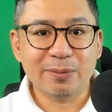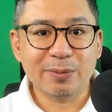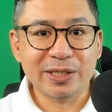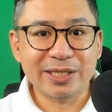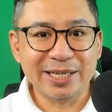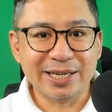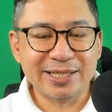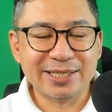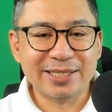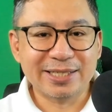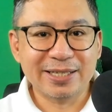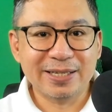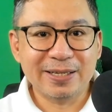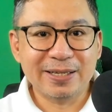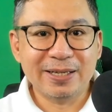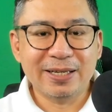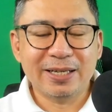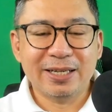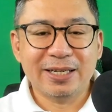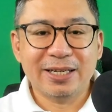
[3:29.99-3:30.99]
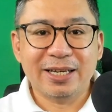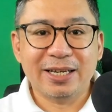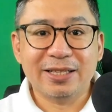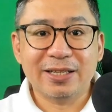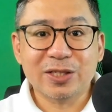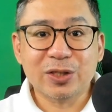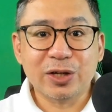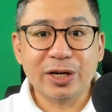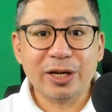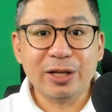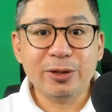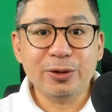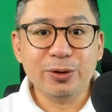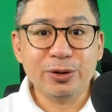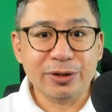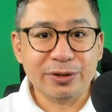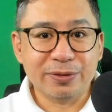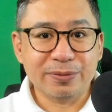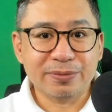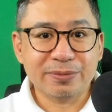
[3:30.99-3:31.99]
Number 6. Industrial
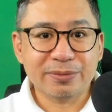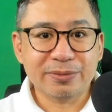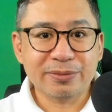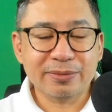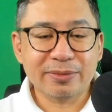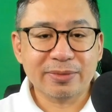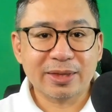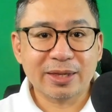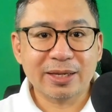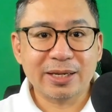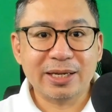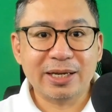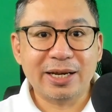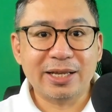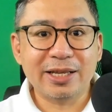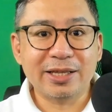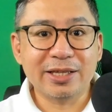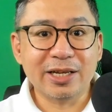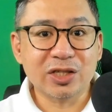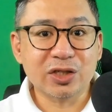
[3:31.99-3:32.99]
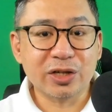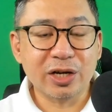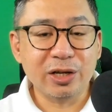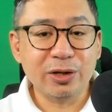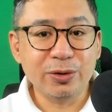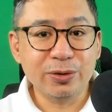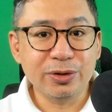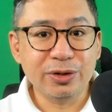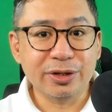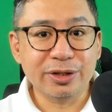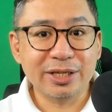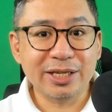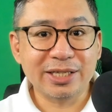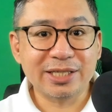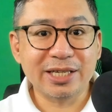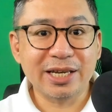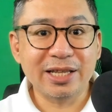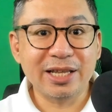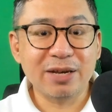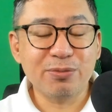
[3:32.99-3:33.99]
union. An industrial
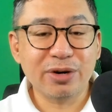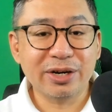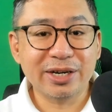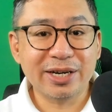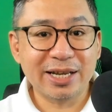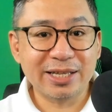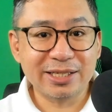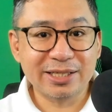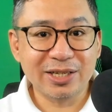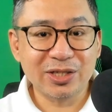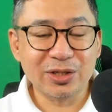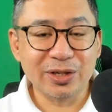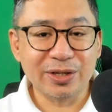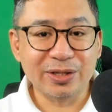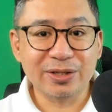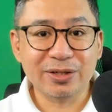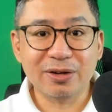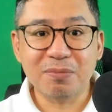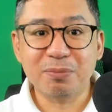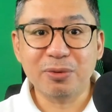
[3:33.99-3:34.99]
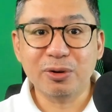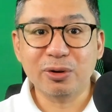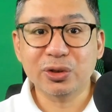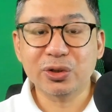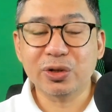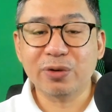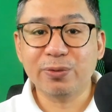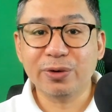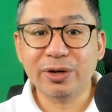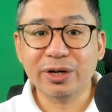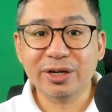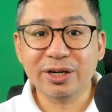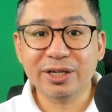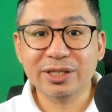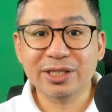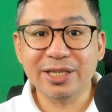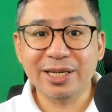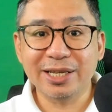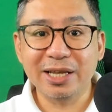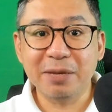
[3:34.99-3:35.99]
union is a labor organization composed of
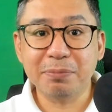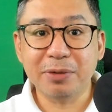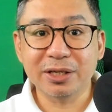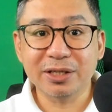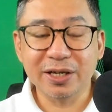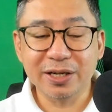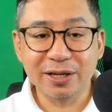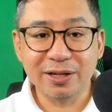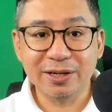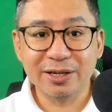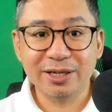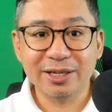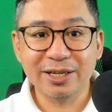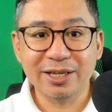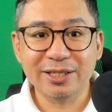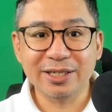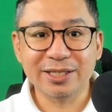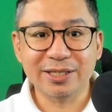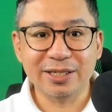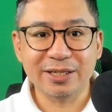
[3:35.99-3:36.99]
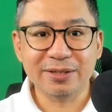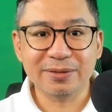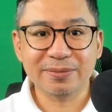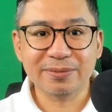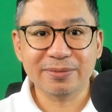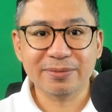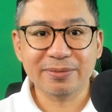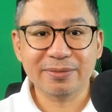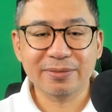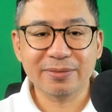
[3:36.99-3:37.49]
workers in a particular industry.